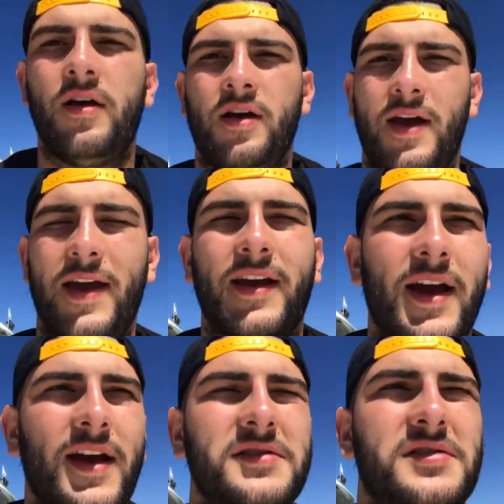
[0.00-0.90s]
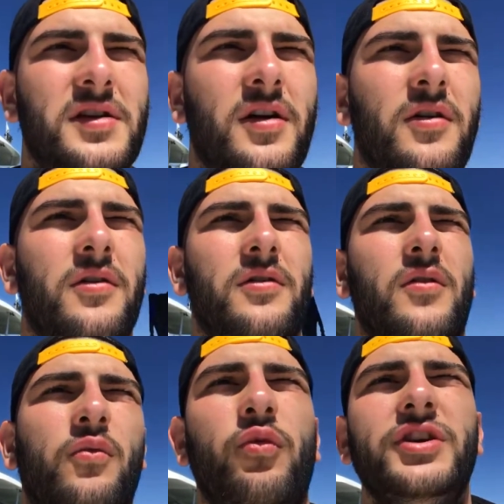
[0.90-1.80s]
Hey guys, so
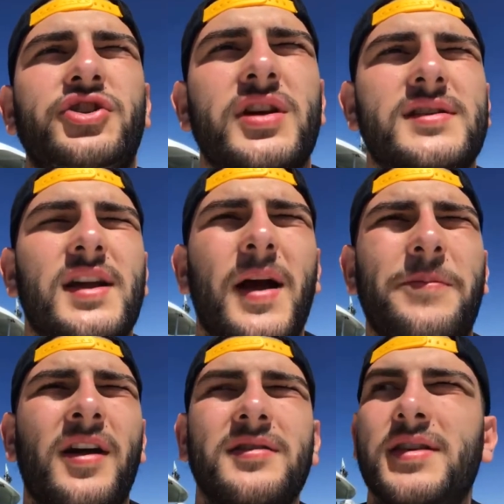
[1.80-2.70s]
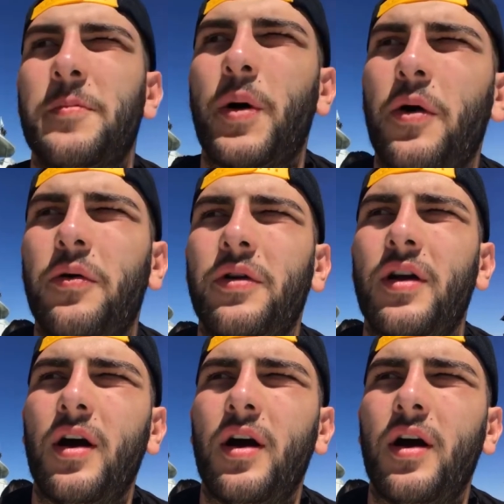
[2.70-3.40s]
we just hopped onto the boat,